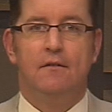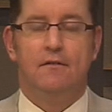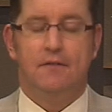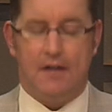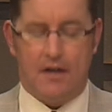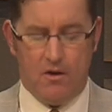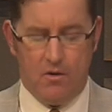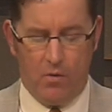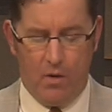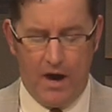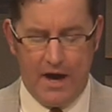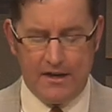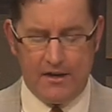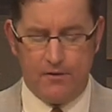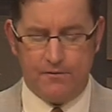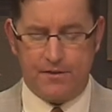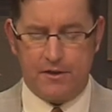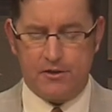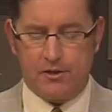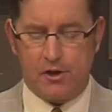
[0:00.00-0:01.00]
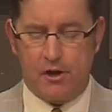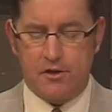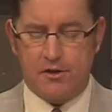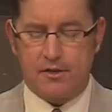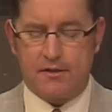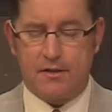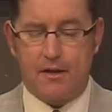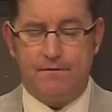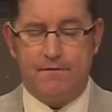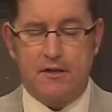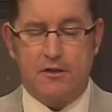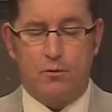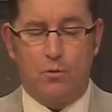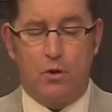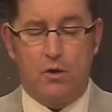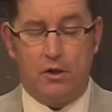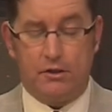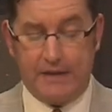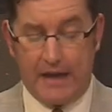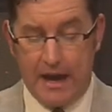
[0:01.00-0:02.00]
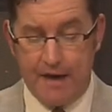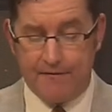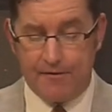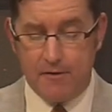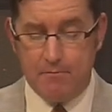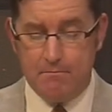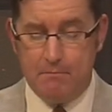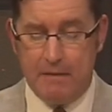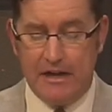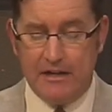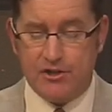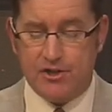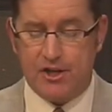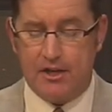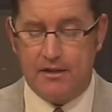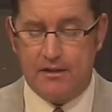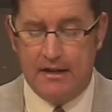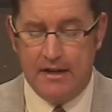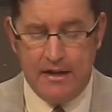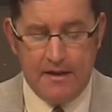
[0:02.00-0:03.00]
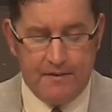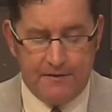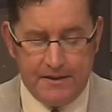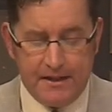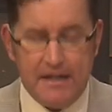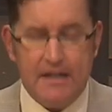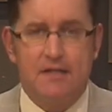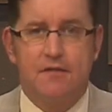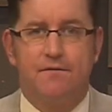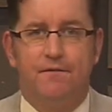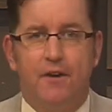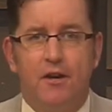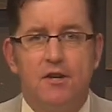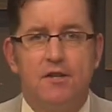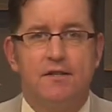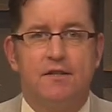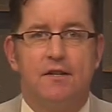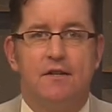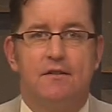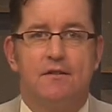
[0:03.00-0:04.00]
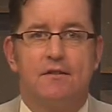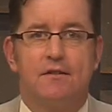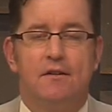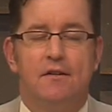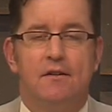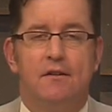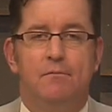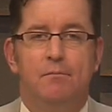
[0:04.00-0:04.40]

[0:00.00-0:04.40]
Now, why don't the churches of this world ever mention these verses?